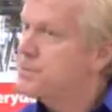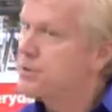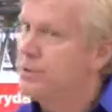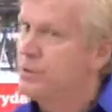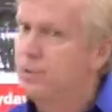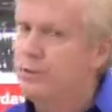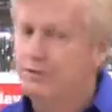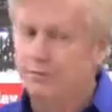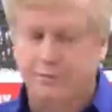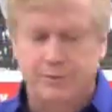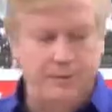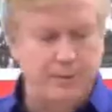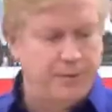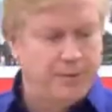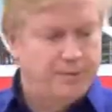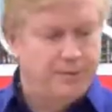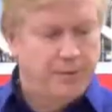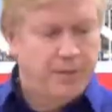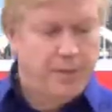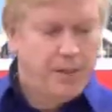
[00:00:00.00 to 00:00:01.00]
absolutely free.
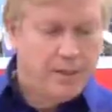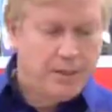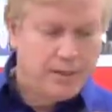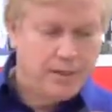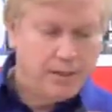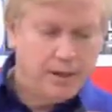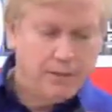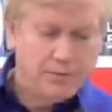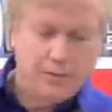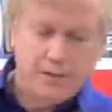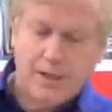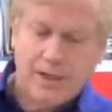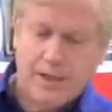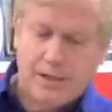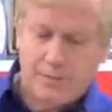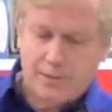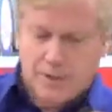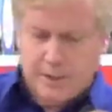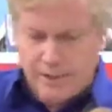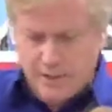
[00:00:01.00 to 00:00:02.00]
You get all of our
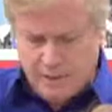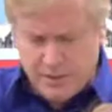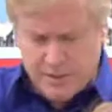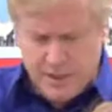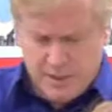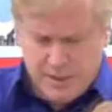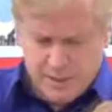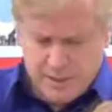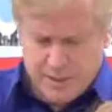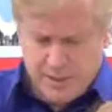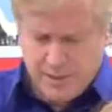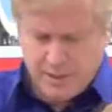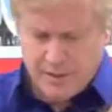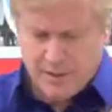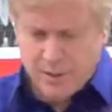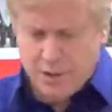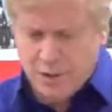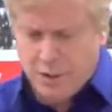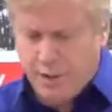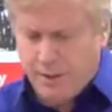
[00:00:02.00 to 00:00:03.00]
knives, guaranteed to stay
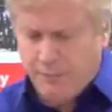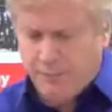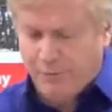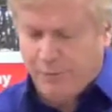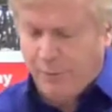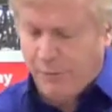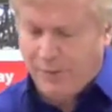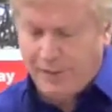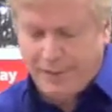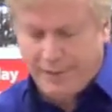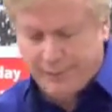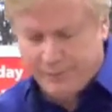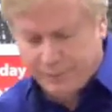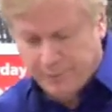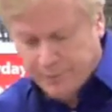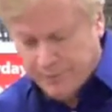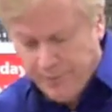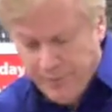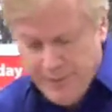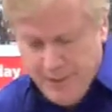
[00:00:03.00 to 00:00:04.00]
this sharp
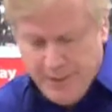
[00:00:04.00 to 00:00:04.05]
forever.